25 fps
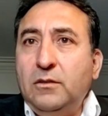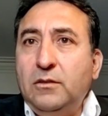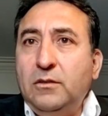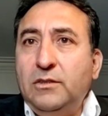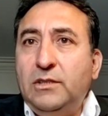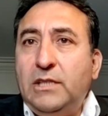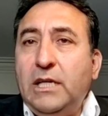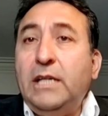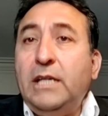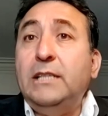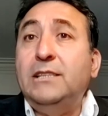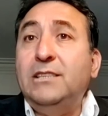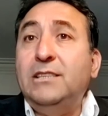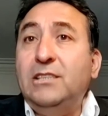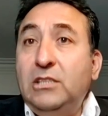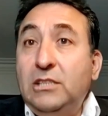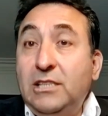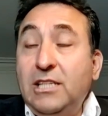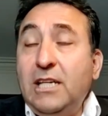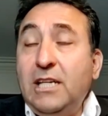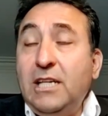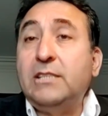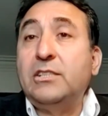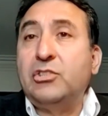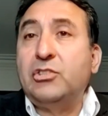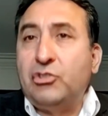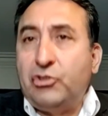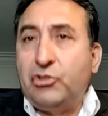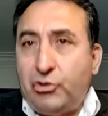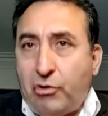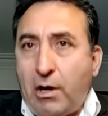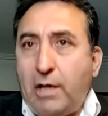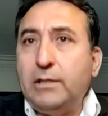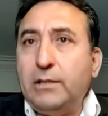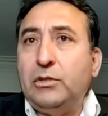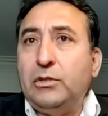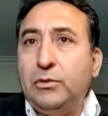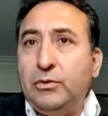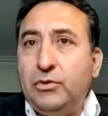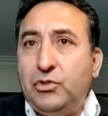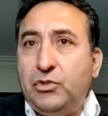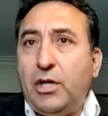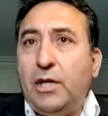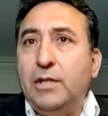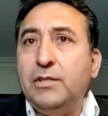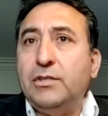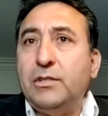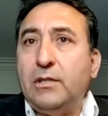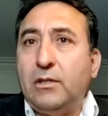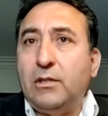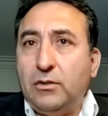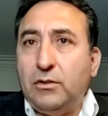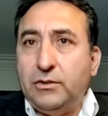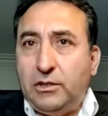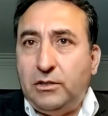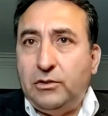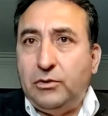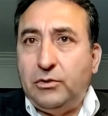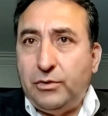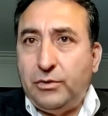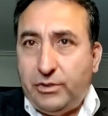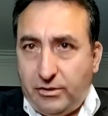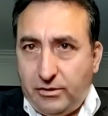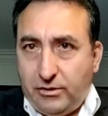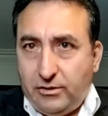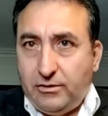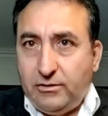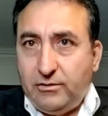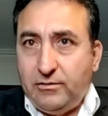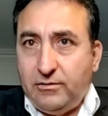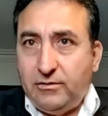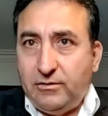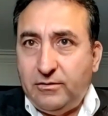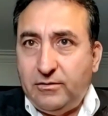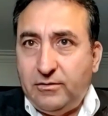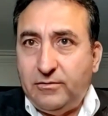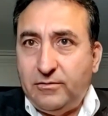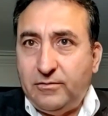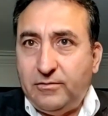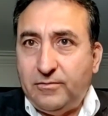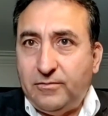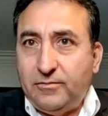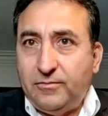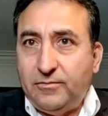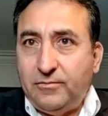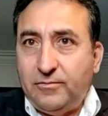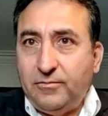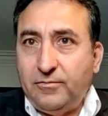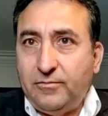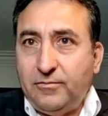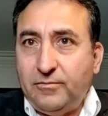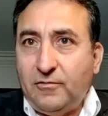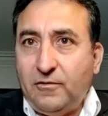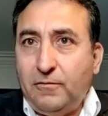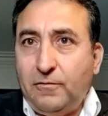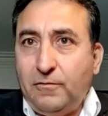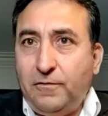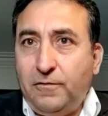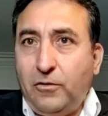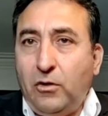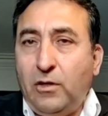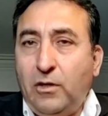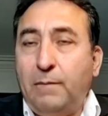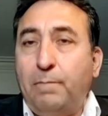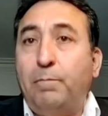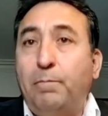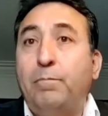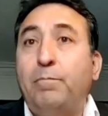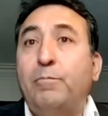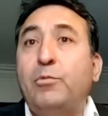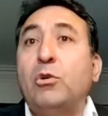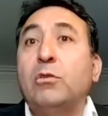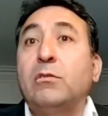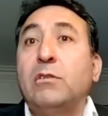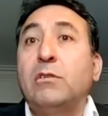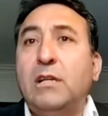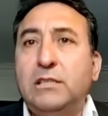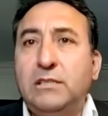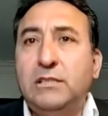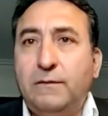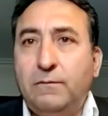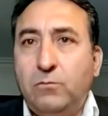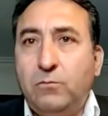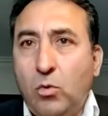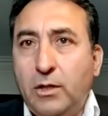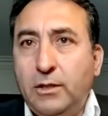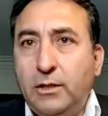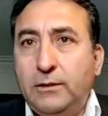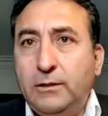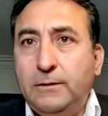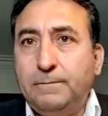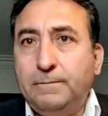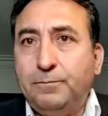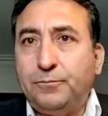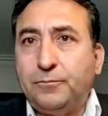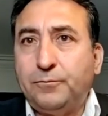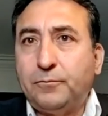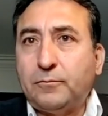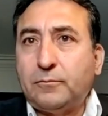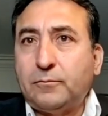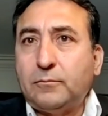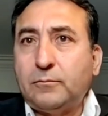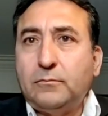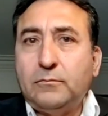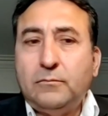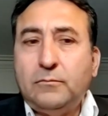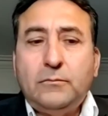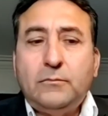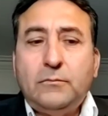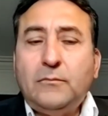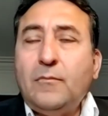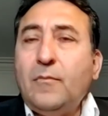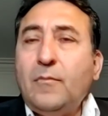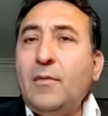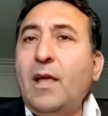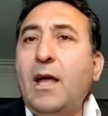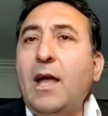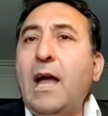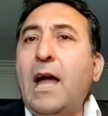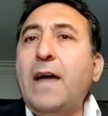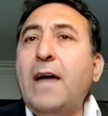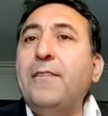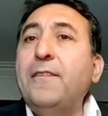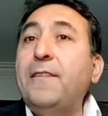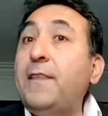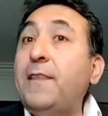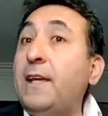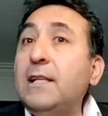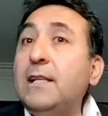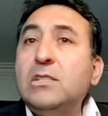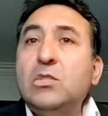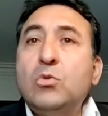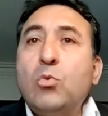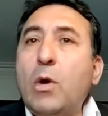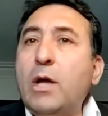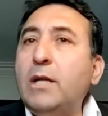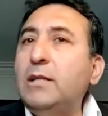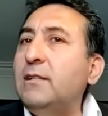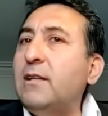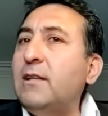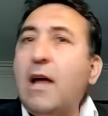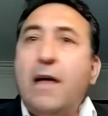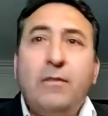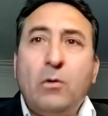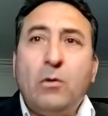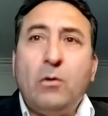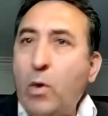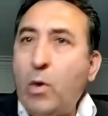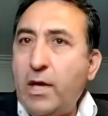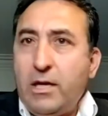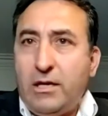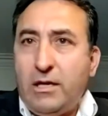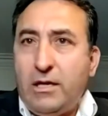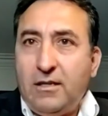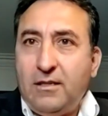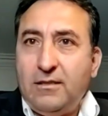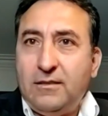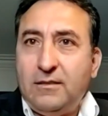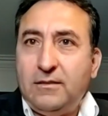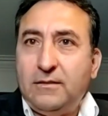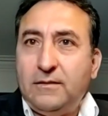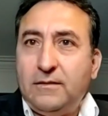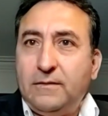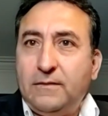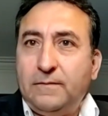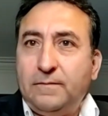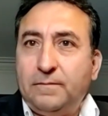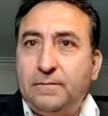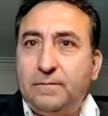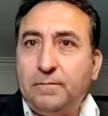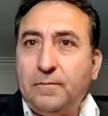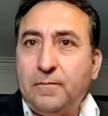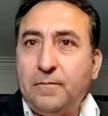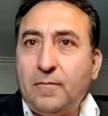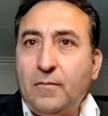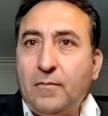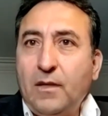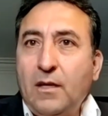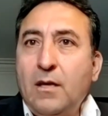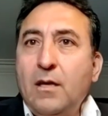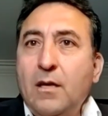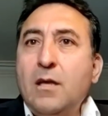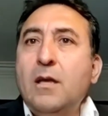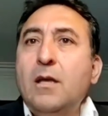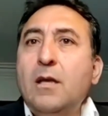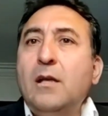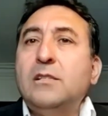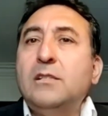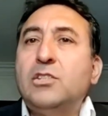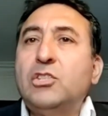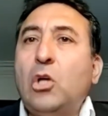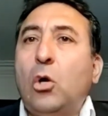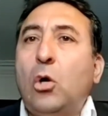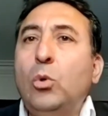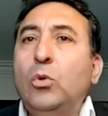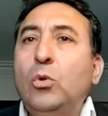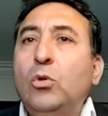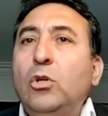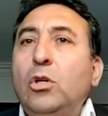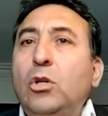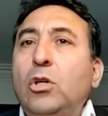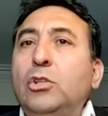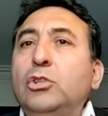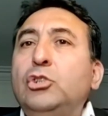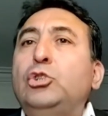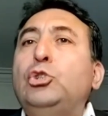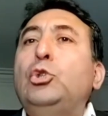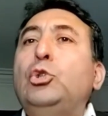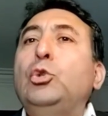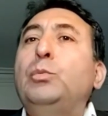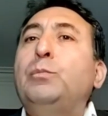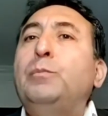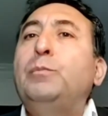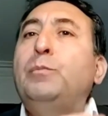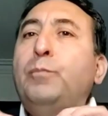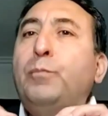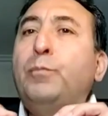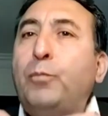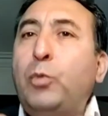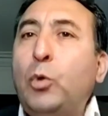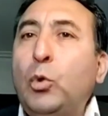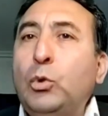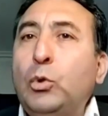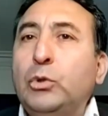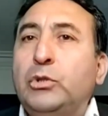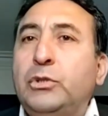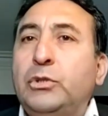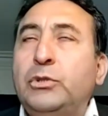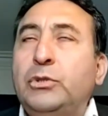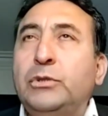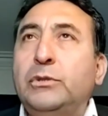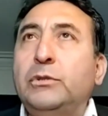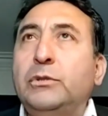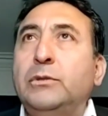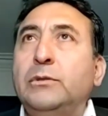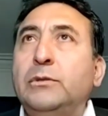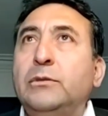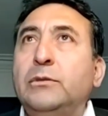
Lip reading: they did try to change the constitution for a progressive one, and things went the other way. So to put